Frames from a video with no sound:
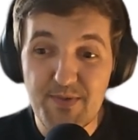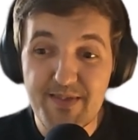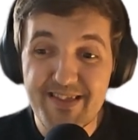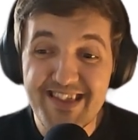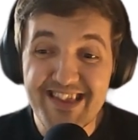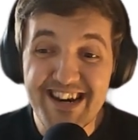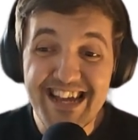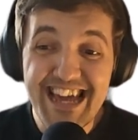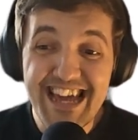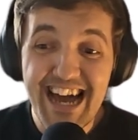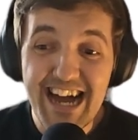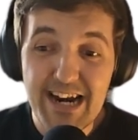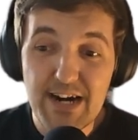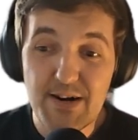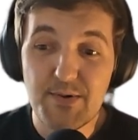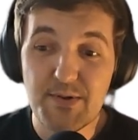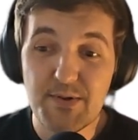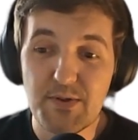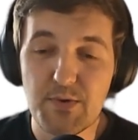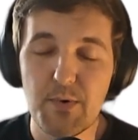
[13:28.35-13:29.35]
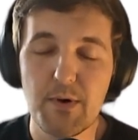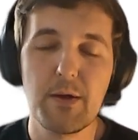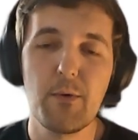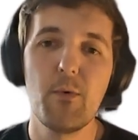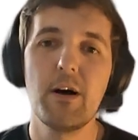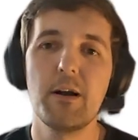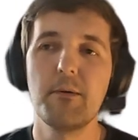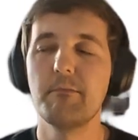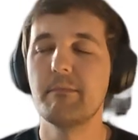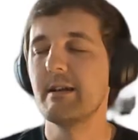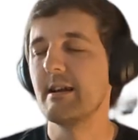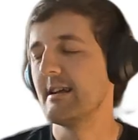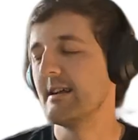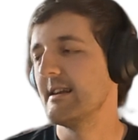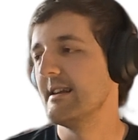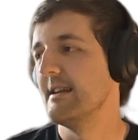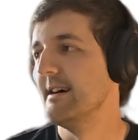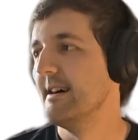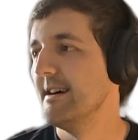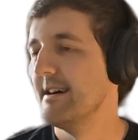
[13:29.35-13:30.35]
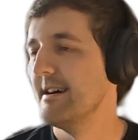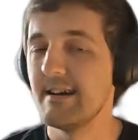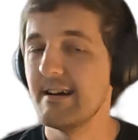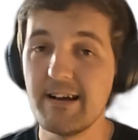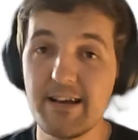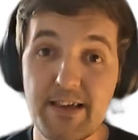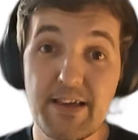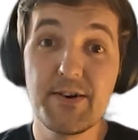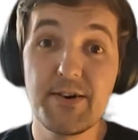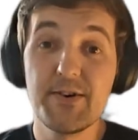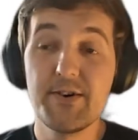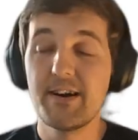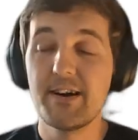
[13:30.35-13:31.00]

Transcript: 321 million a year?